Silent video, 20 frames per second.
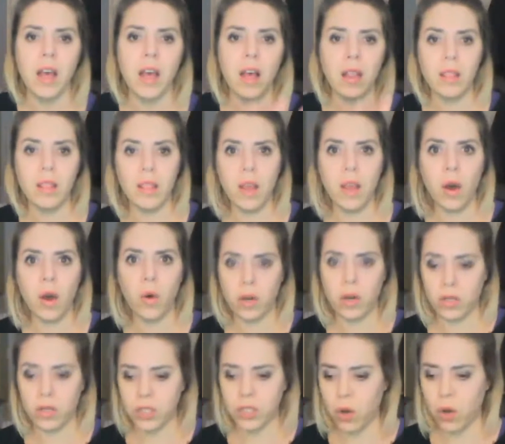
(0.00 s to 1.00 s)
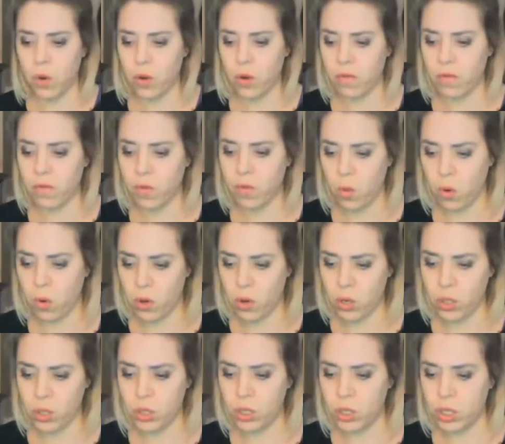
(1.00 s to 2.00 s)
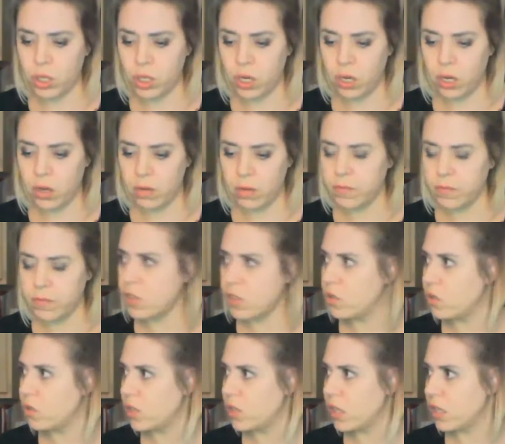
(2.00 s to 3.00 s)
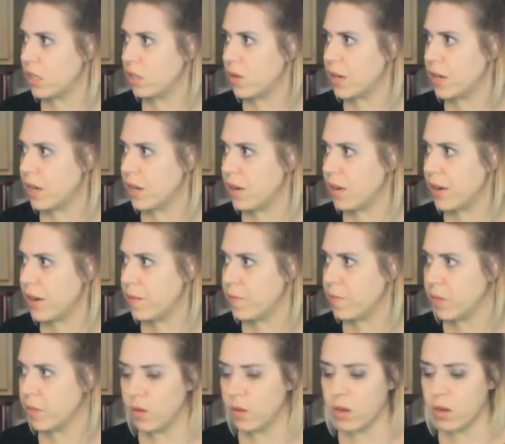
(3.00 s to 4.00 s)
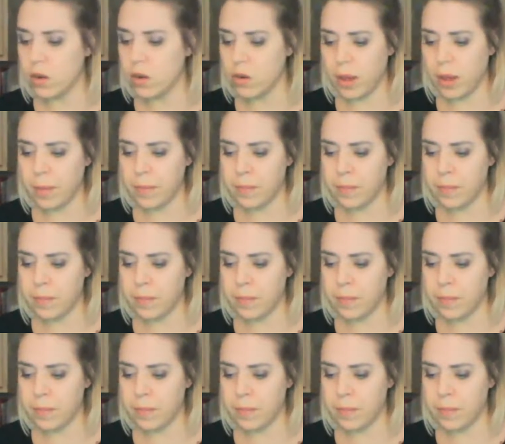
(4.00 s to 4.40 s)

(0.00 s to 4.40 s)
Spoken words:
lower tone of orange. Did you see this already, Carrie? You did? Okay.